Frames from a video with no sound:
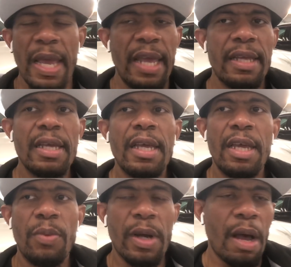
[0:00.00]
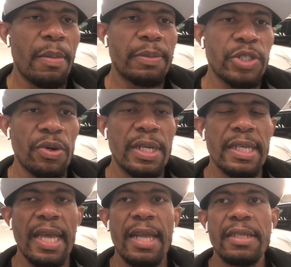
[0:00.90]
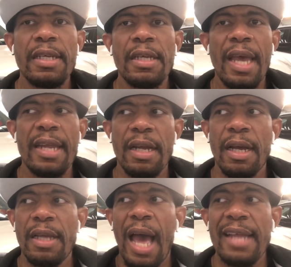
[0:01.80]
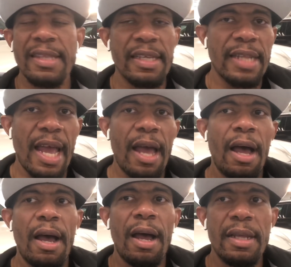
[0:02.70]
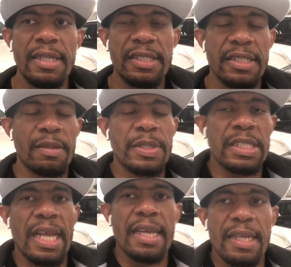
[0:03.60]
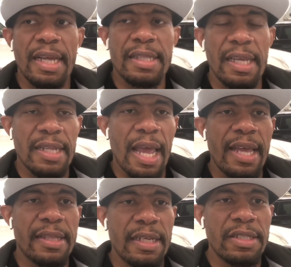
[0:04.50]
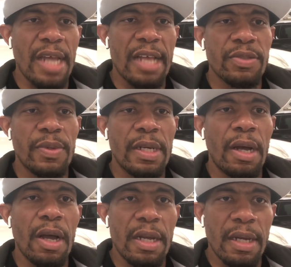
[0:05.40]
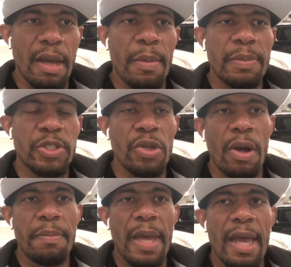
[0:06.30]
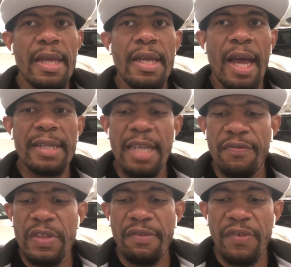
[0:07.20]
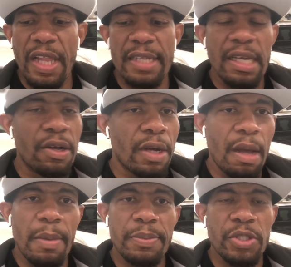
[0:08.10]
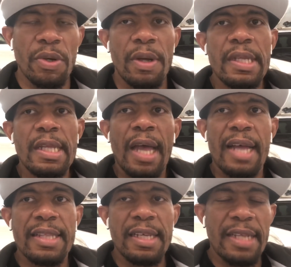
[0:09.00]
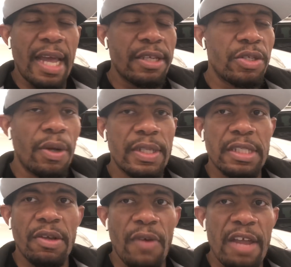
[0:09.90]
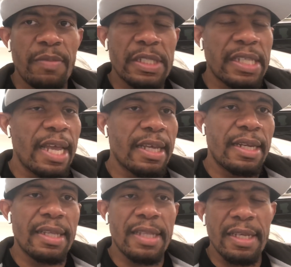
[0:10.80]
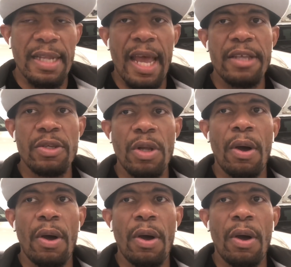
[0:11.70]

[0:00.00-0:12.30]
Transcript: made, he will come up short again. And I think that this is a mistake, and I think that Anthony Joshua are going to come up short, man. I definitely feel like they're going to come up short. I think that, you know, it's a grave mistake, and I think that,